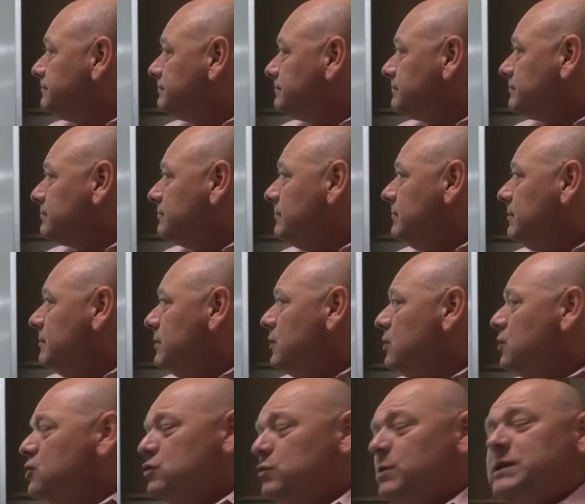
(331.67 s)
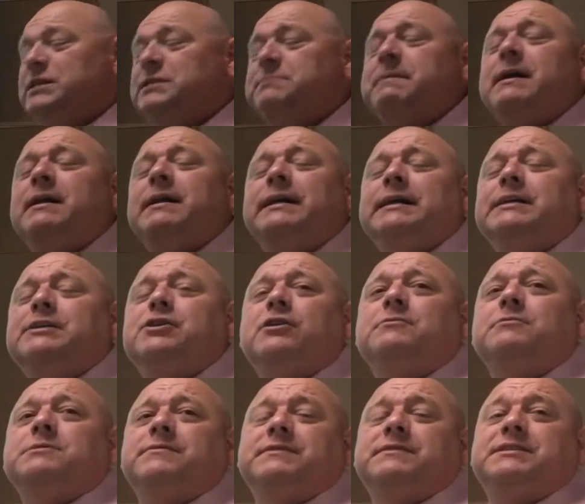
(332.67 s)
Sweet smelling. Sweet smelling in
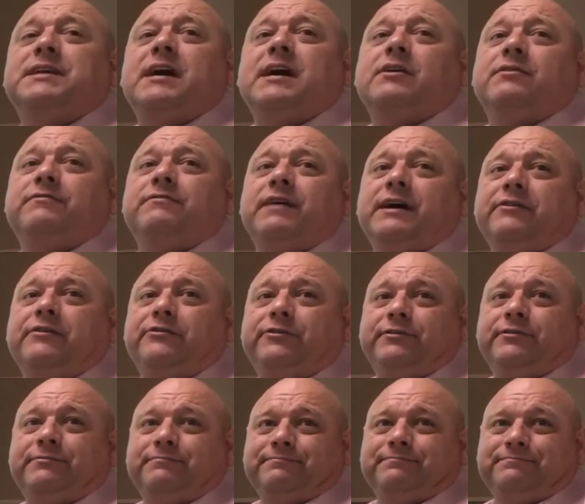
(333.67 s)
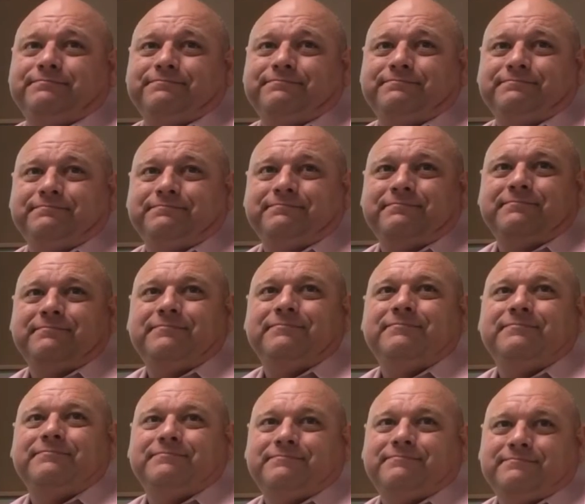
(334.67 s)
terms of a sacrifice. Uh,
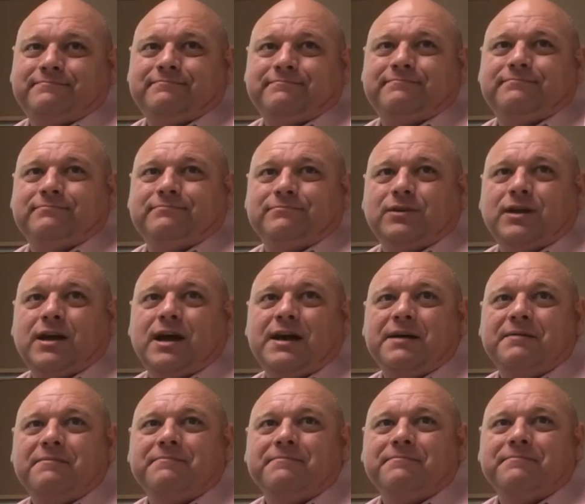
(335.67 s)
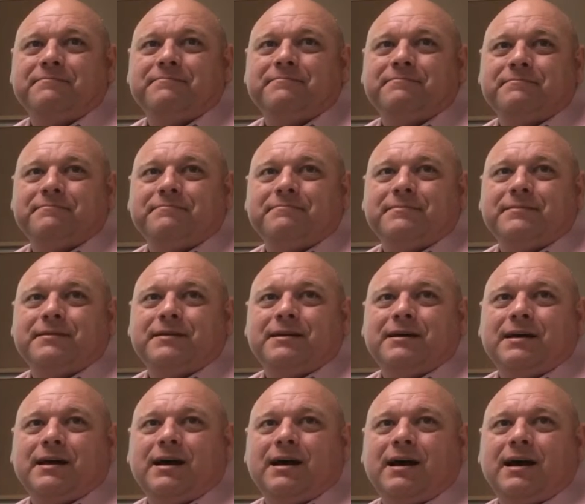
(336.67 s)
okay.
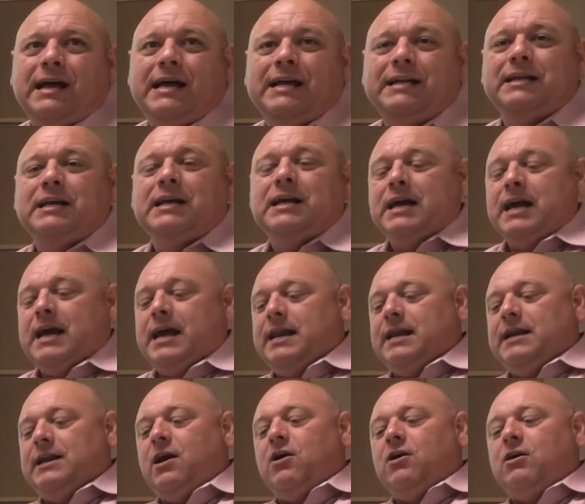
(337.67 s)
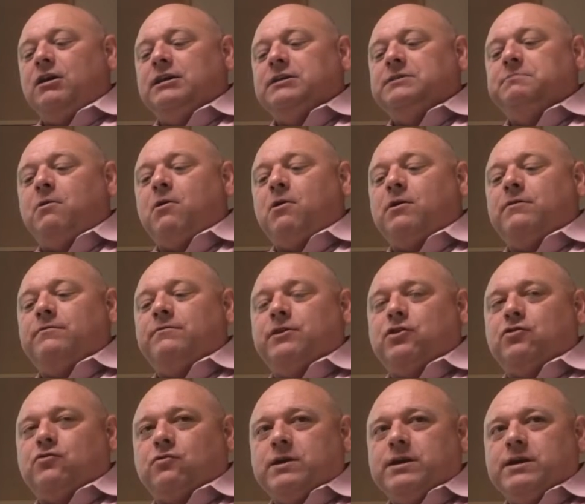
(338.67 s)
Uh, it and it all is part of the
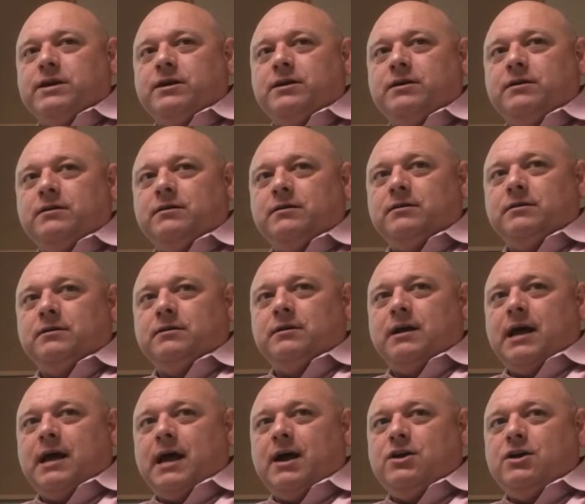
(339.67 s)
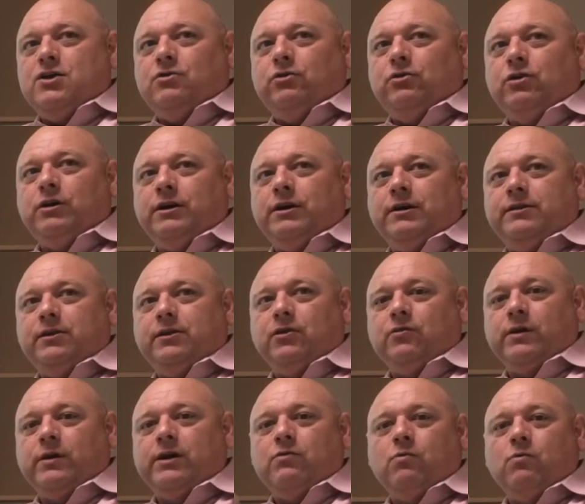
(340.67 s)
Greek. How you look at the
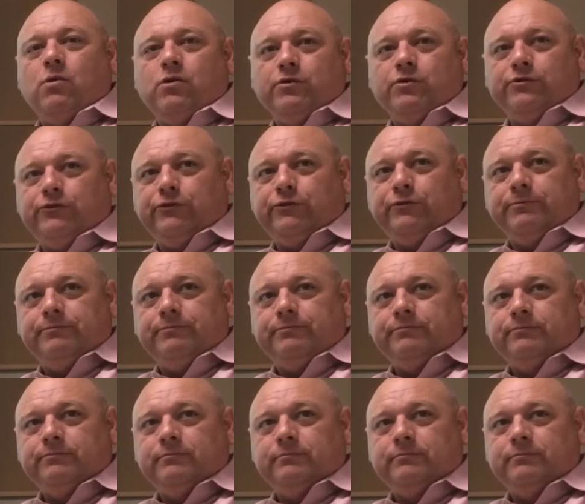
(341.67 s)
Greek words.